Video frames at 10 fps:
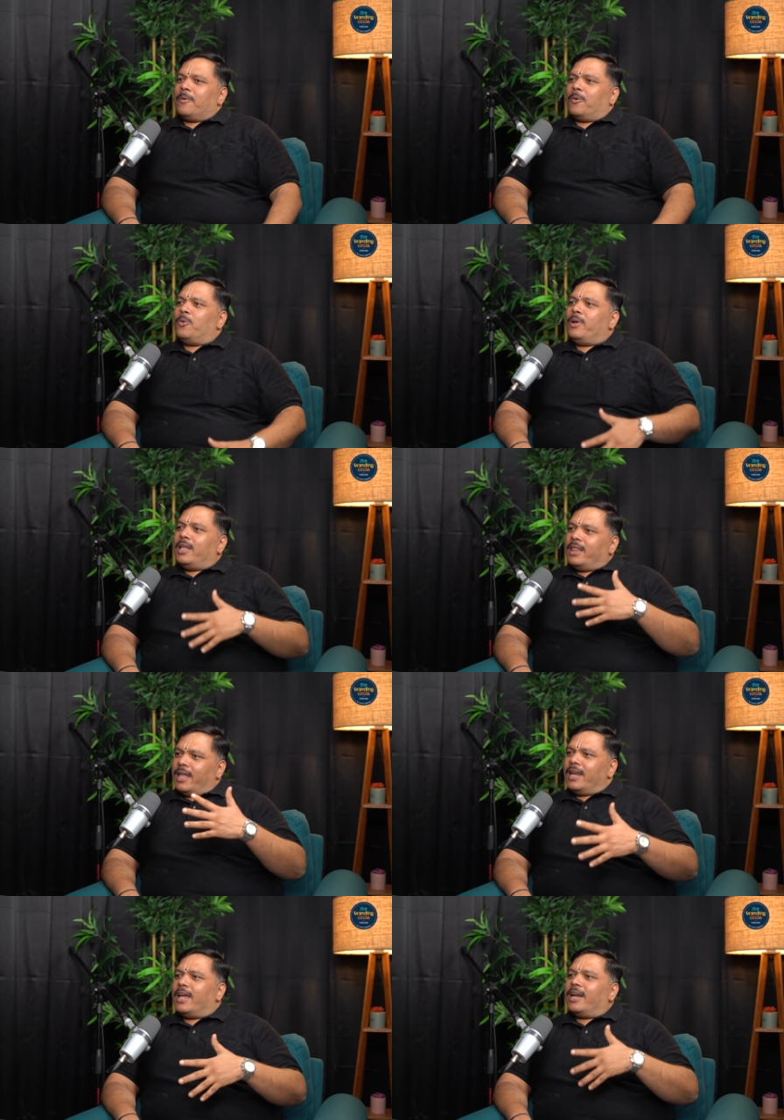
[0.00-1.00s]
Only then
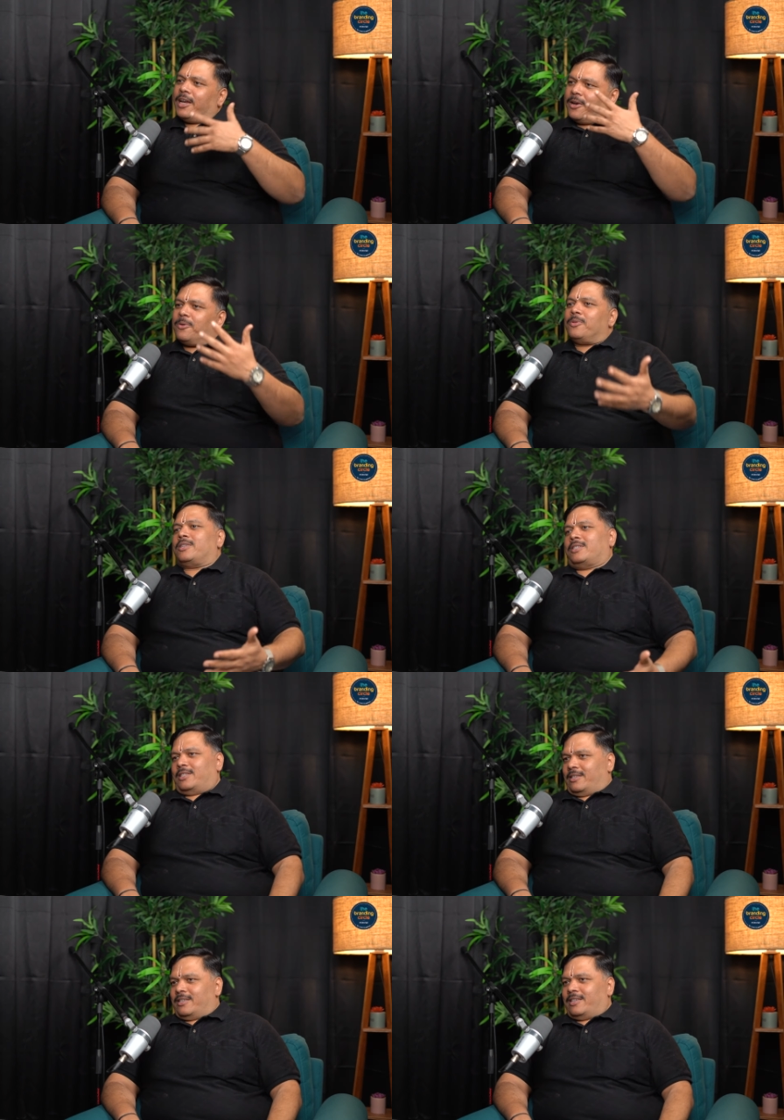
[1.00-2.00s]
get into this.
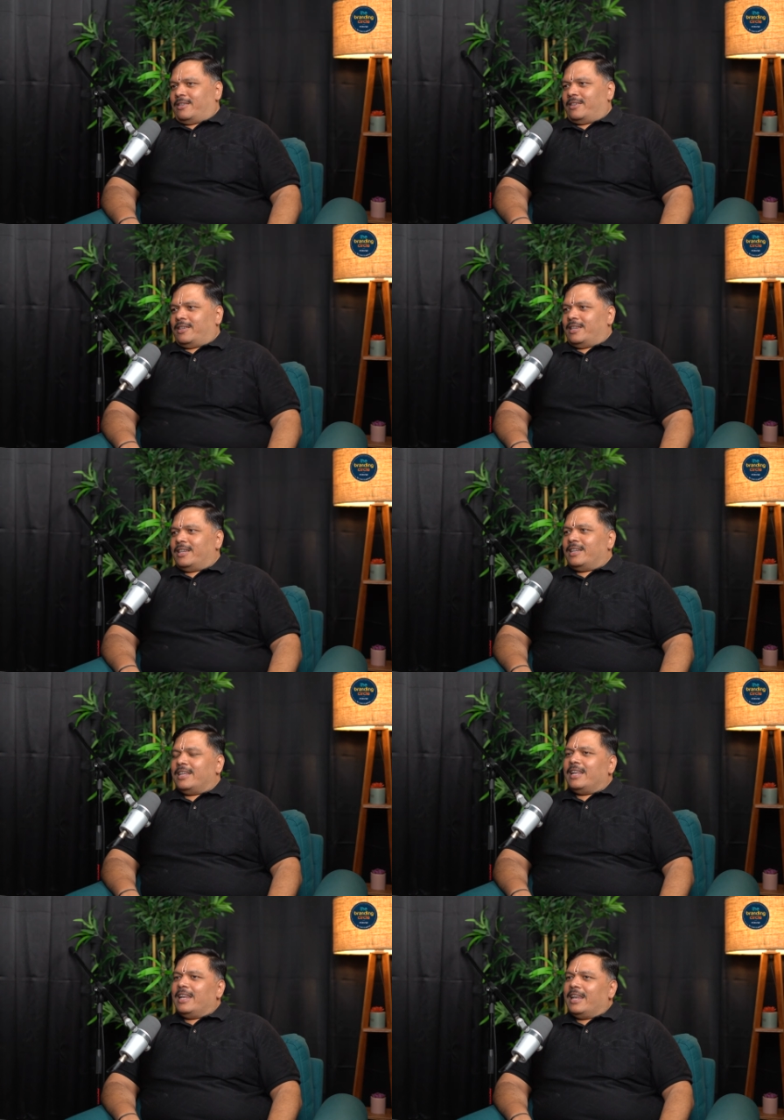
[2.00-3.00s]

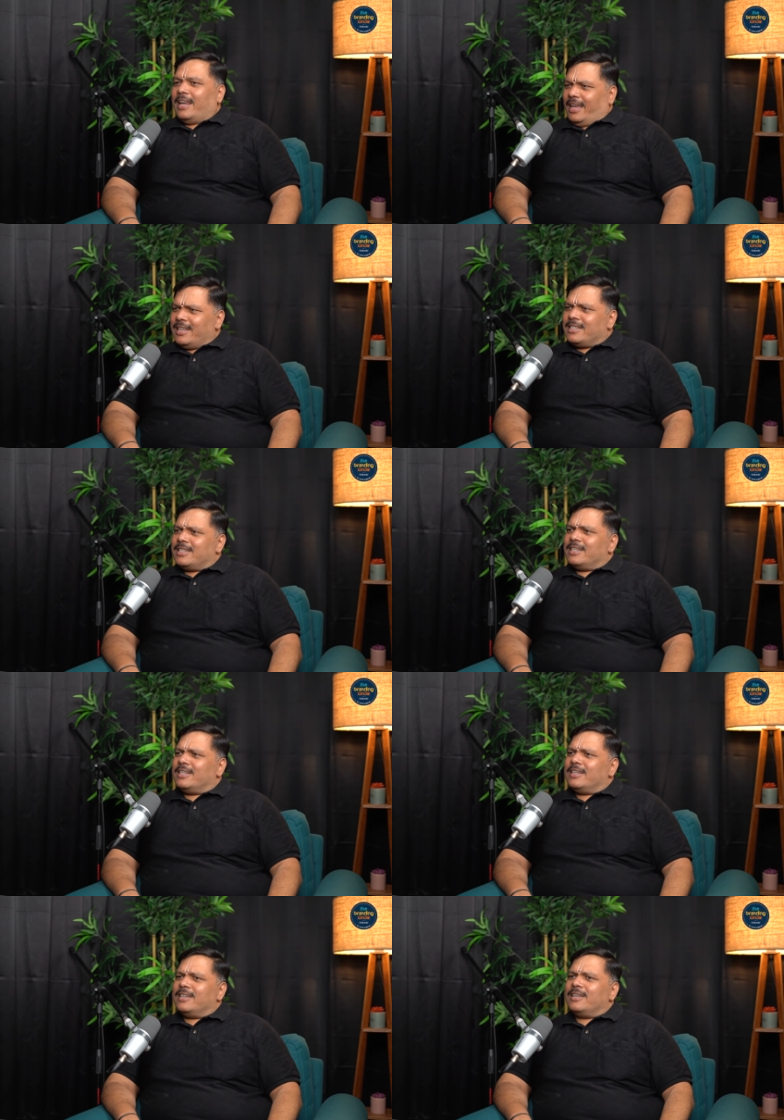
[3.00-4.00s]
Next
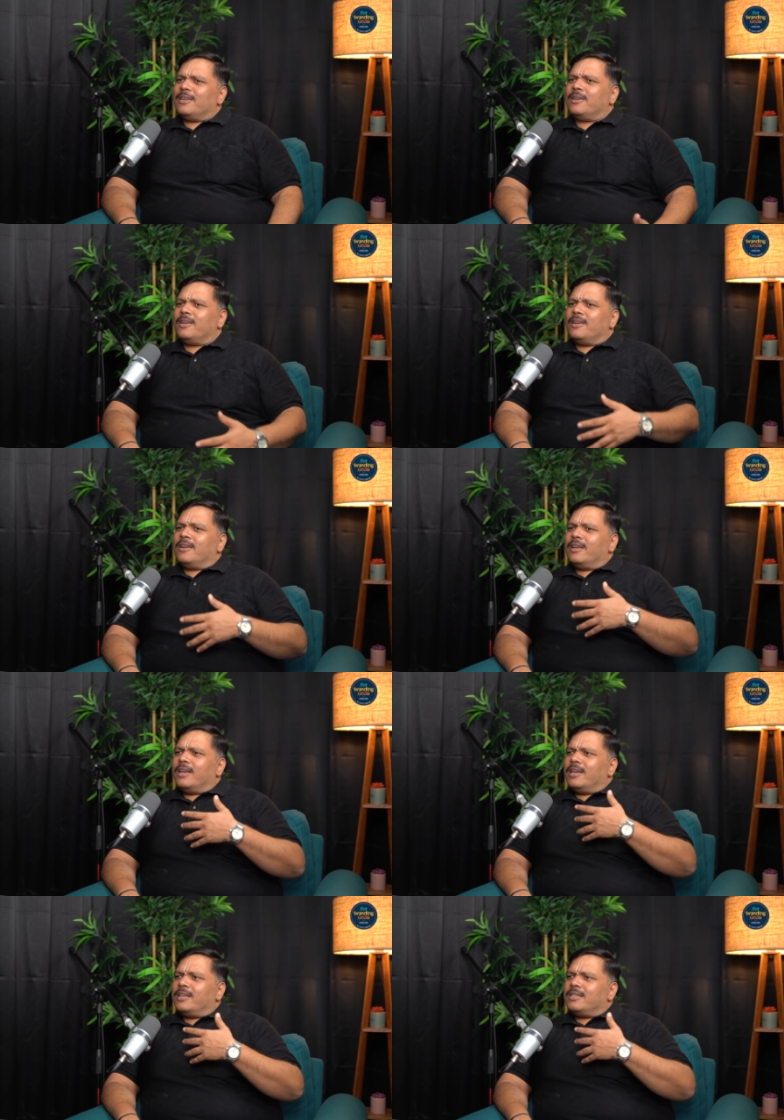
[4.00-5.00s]

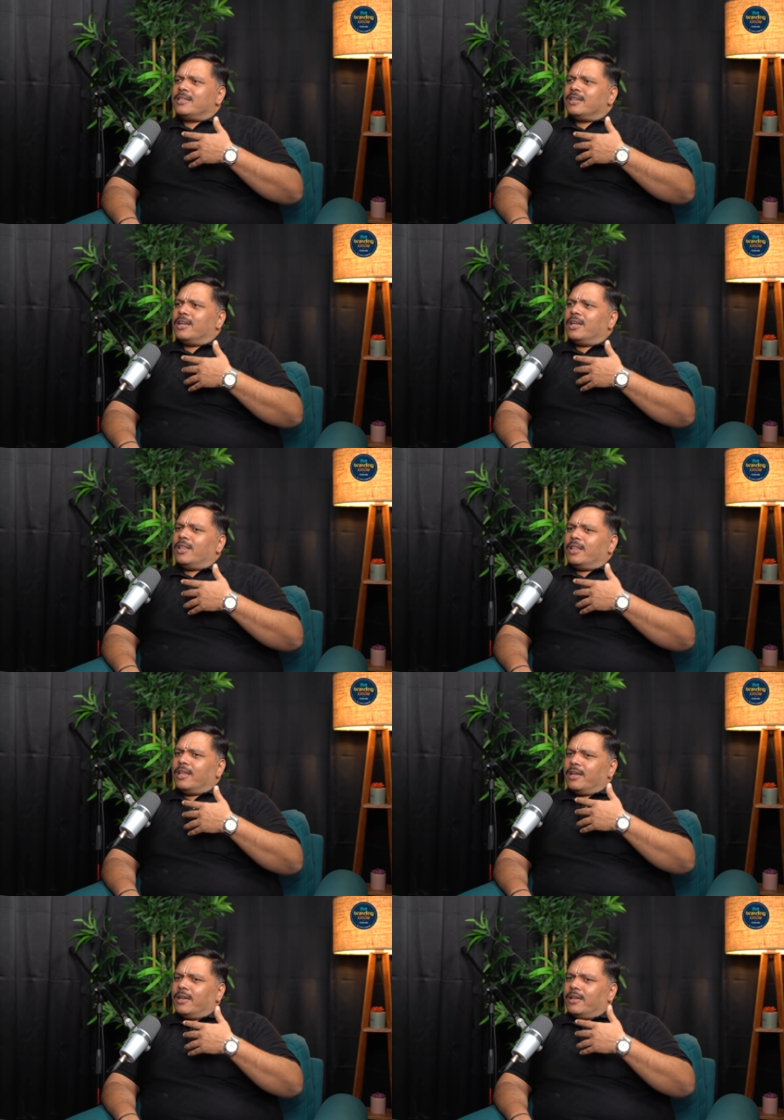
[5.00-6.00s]
is
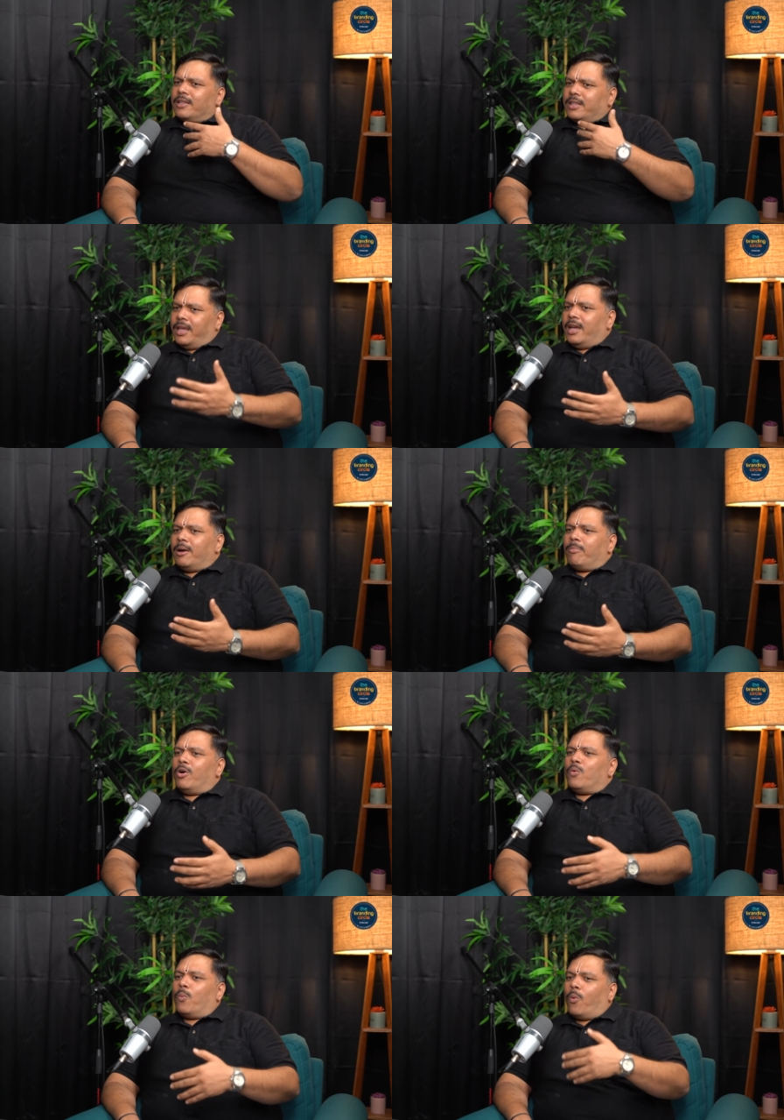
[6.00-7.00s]
think
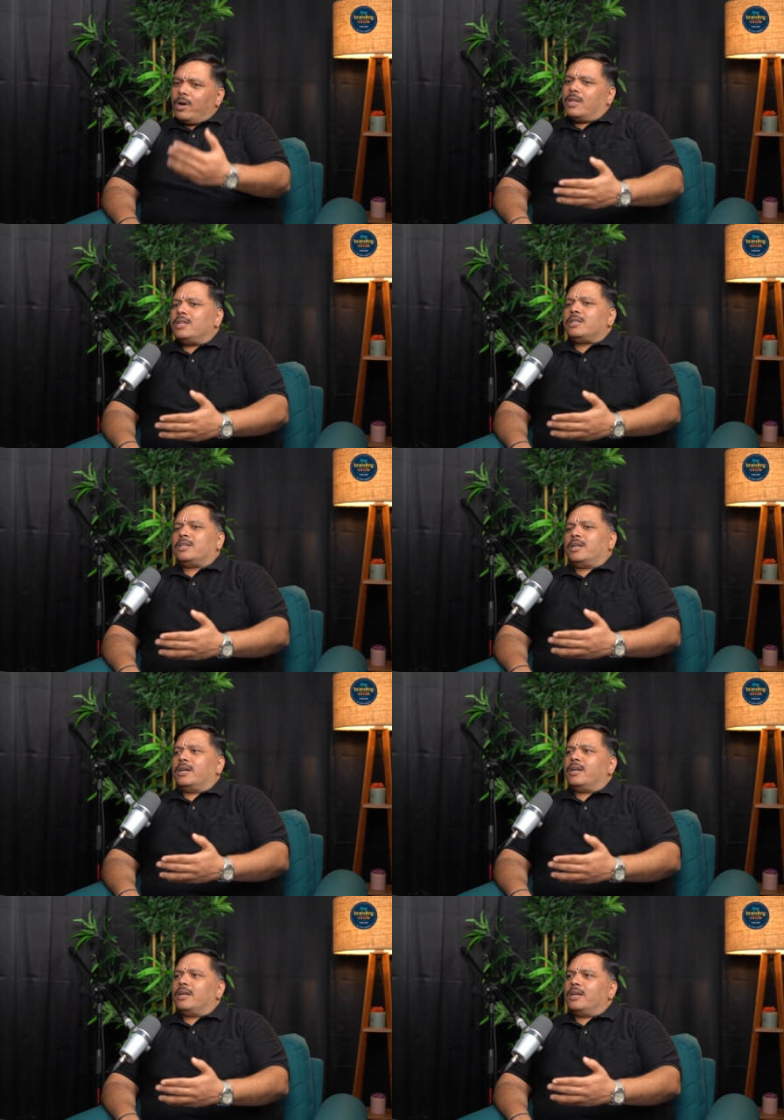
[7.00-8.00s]
about what this
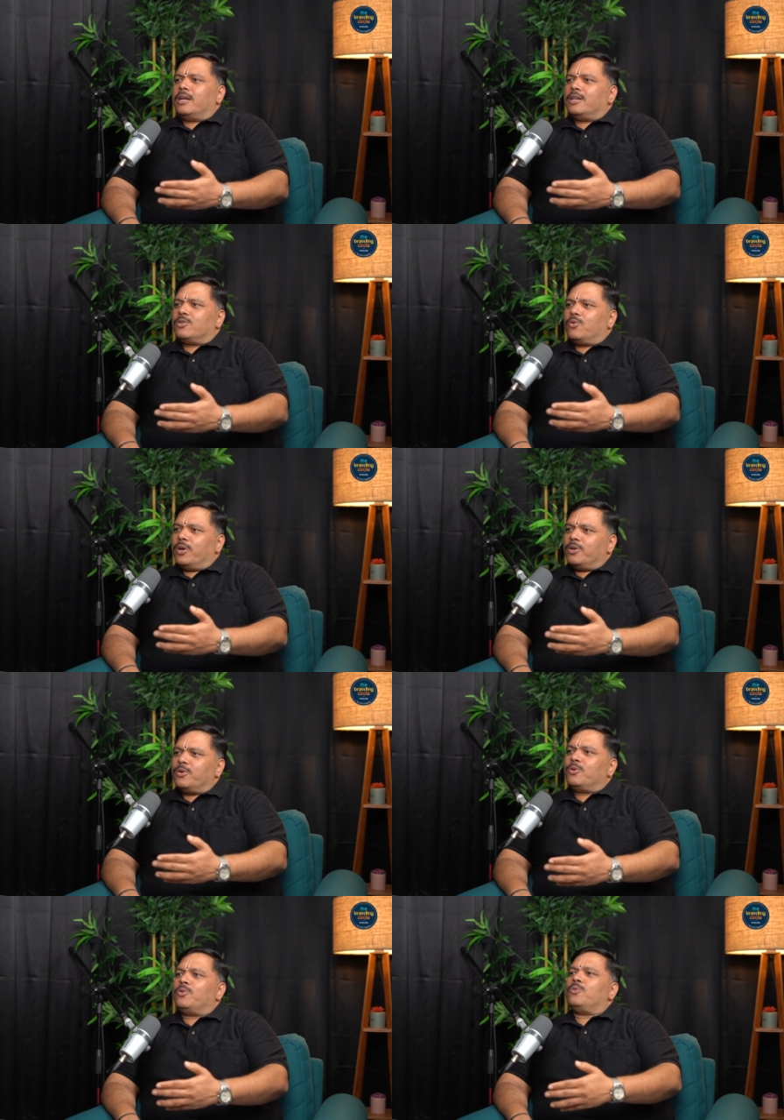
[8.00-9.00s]
kid is going to
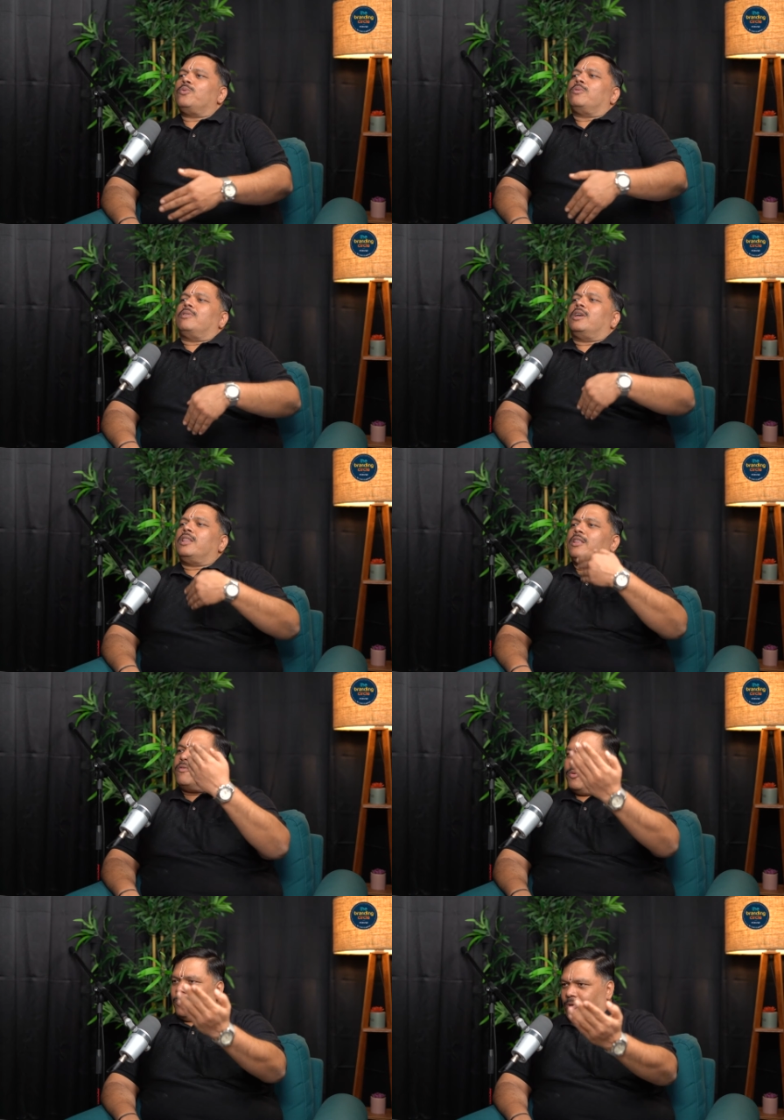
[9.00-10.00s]
do in the
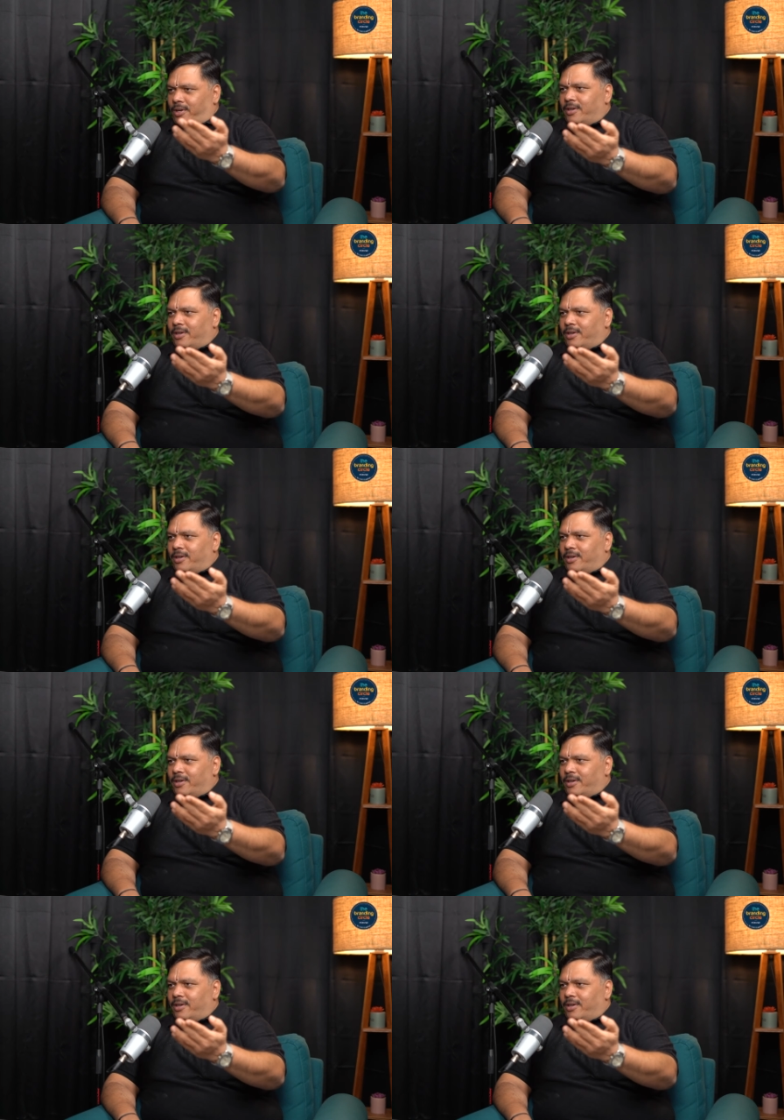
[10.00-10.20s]
future.